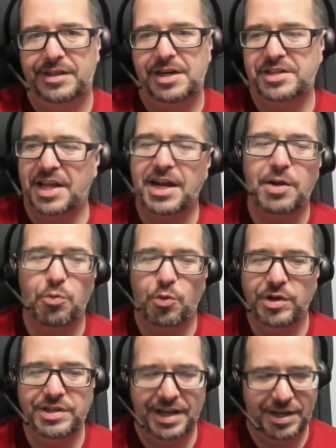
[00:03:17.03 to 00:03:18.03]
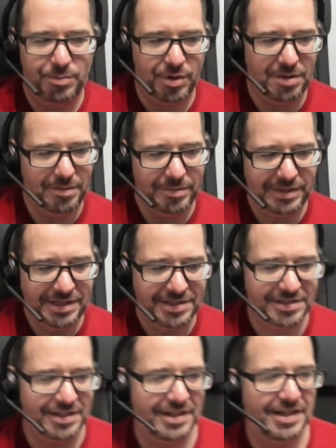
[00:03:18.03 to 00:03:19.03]
because then I would tend to probably
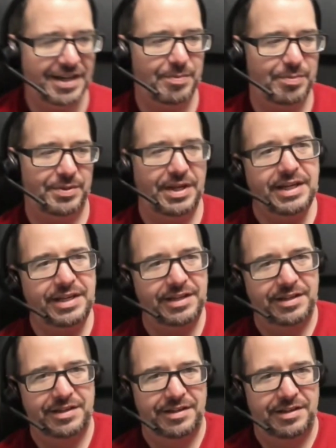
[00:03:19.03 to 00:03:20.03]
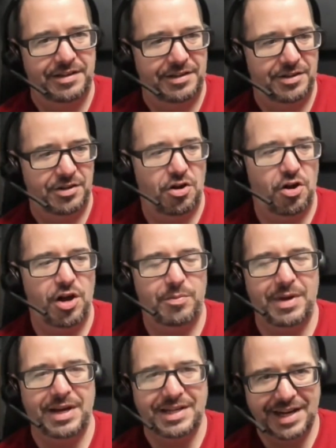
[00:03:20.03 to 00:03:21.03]
sit it up like on
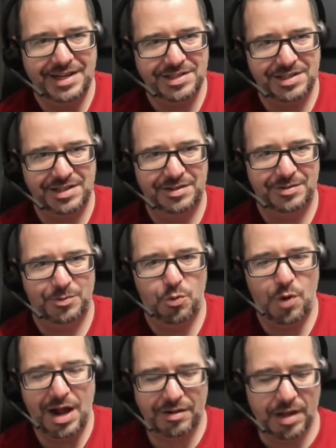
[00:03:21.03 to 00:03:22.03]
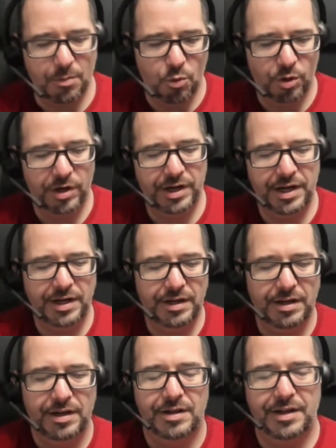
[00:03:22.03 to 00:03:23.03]
my desk oh, while yeah. I'm working.